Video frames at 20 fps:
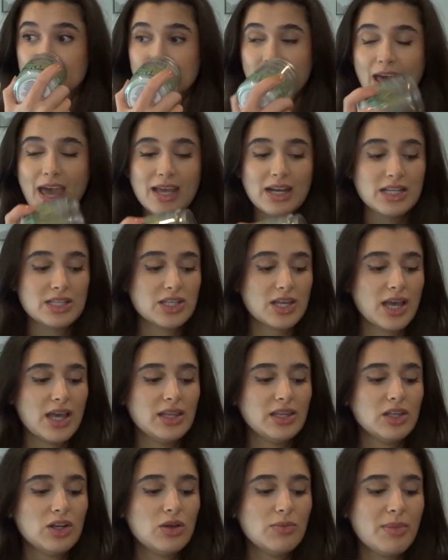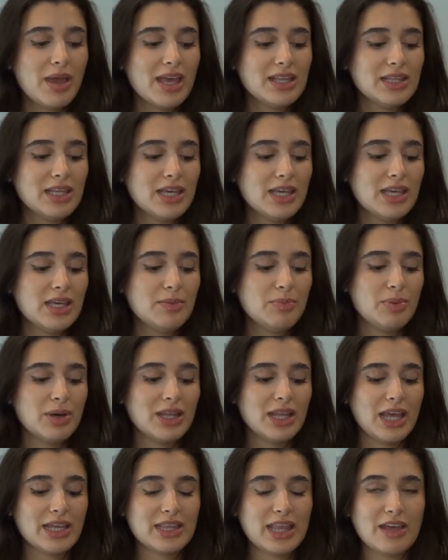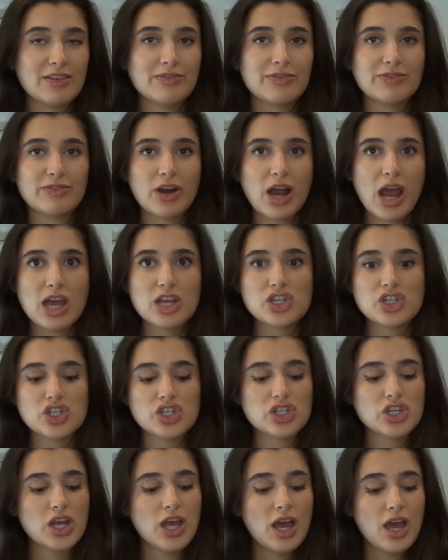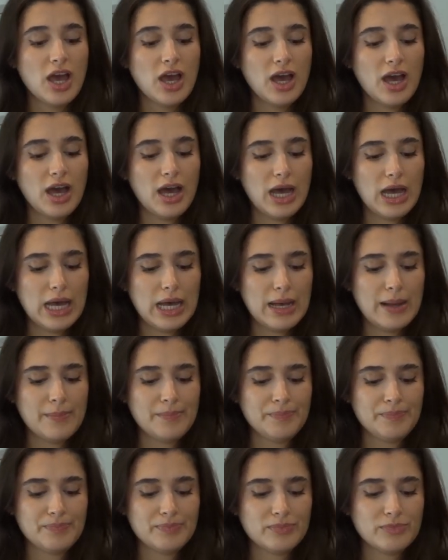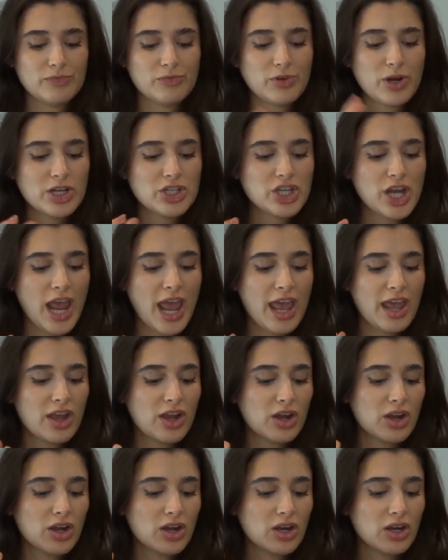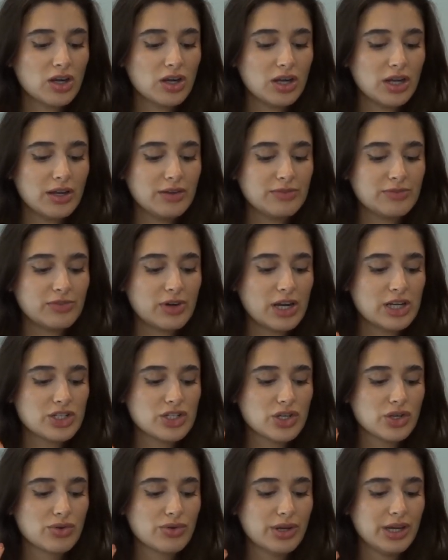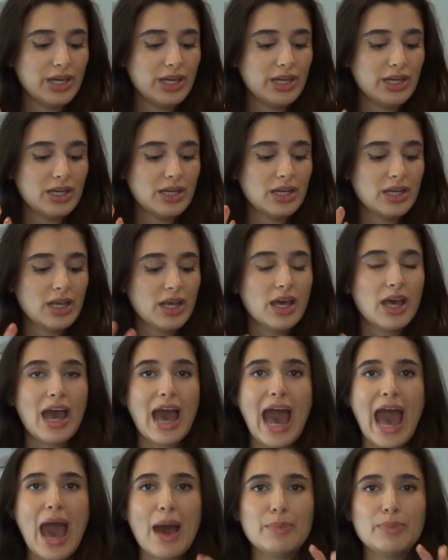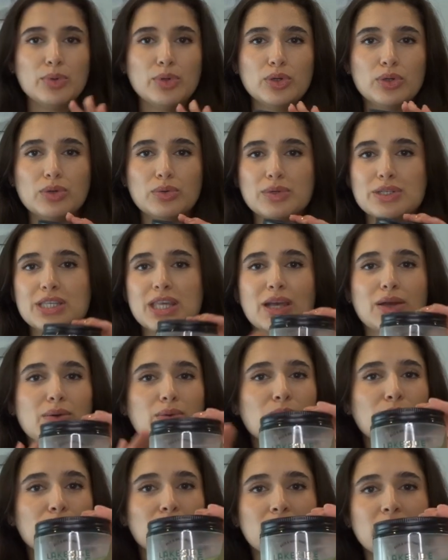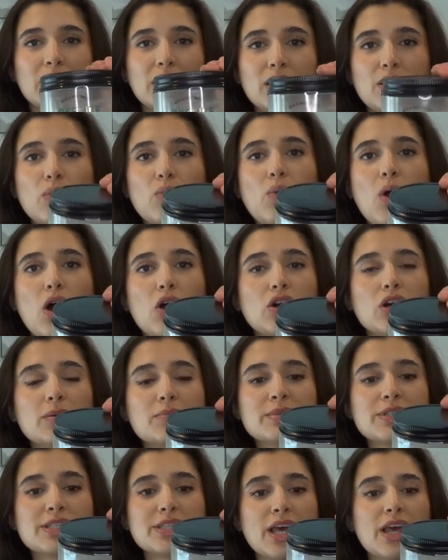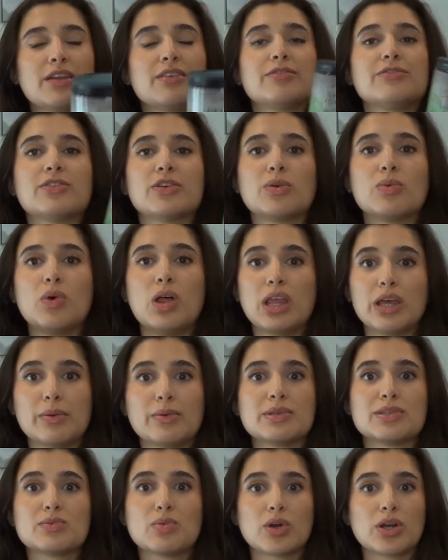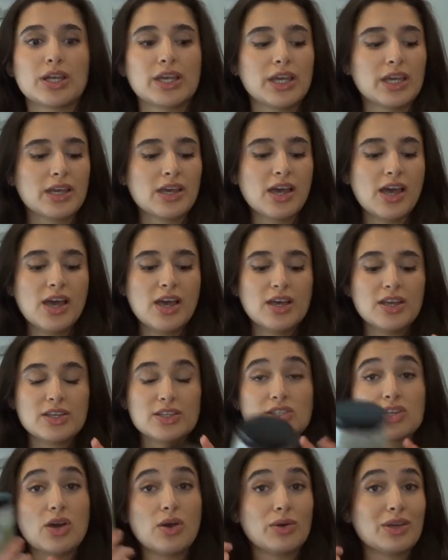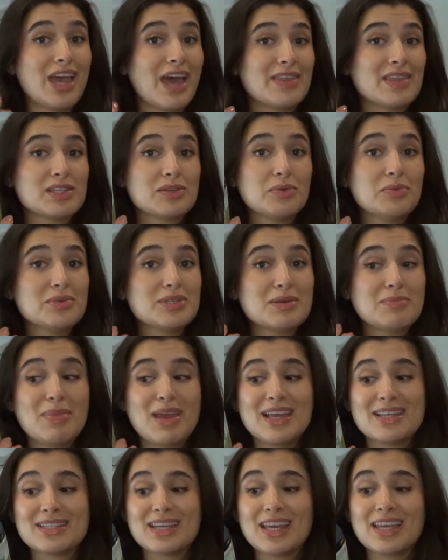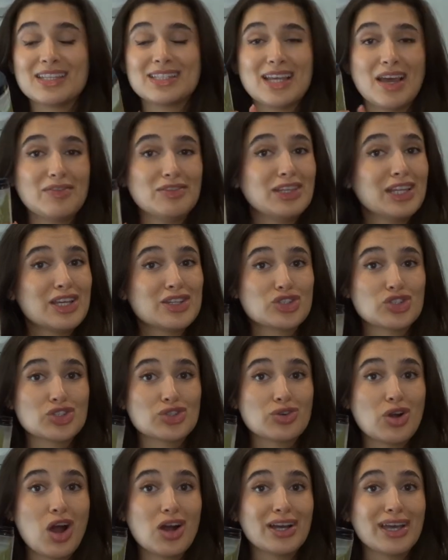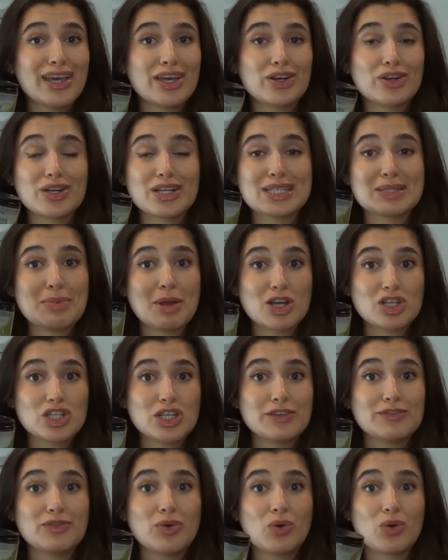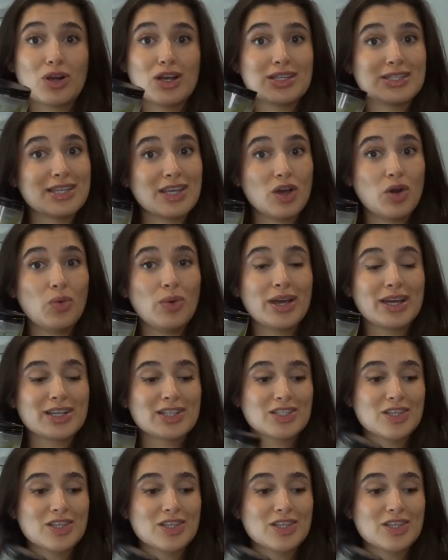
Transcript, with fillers: And it's a little manly, but like that fresh, um, fresh air, fresh green apple was like a really welcome scent for while I was working. So yeah, this one was amazing. Definitely a strong hitter, especially for a single wick.